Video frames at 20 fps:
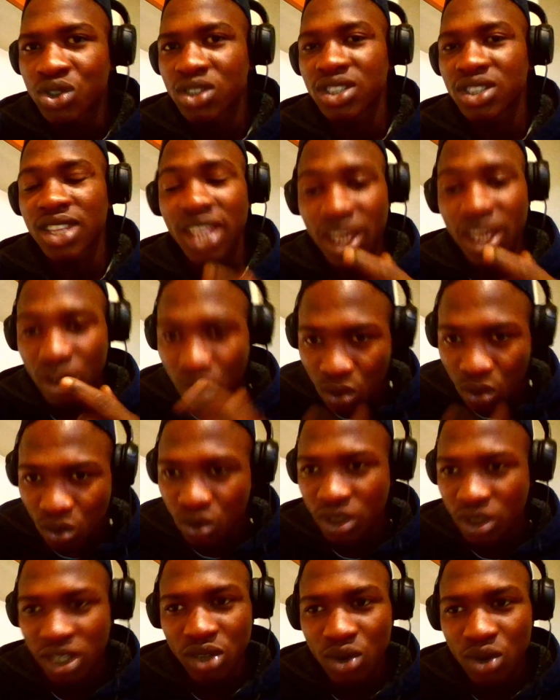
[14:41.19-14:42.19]
They knew, the
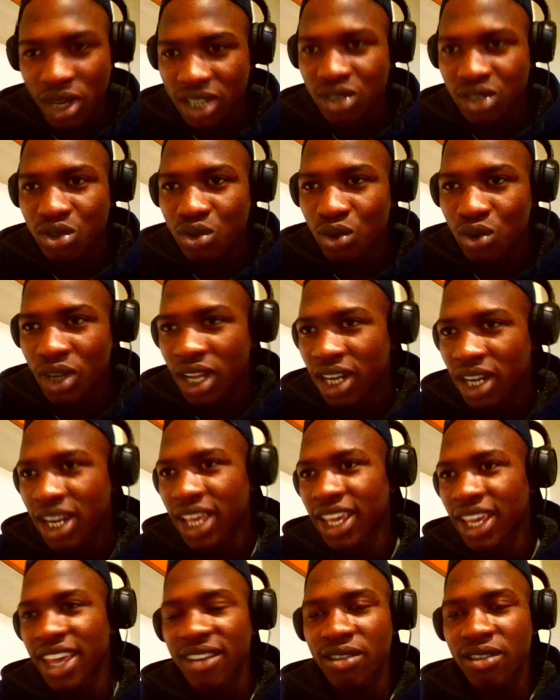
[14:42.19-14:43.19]
US knew that, like,
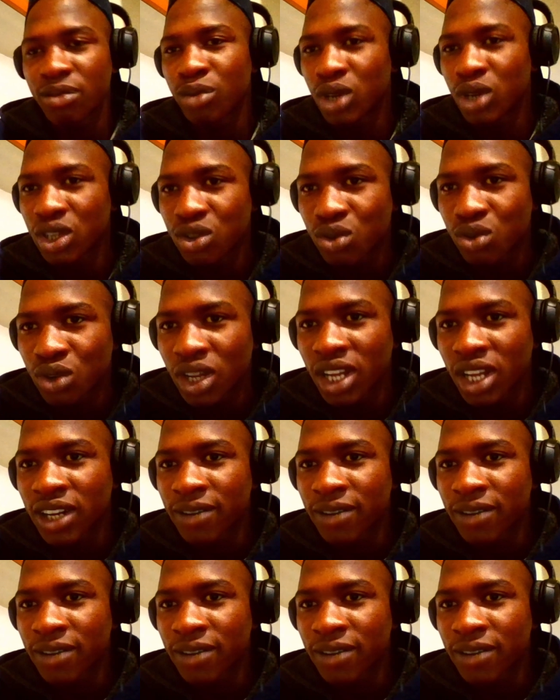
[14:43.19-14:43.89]
everybody knew that.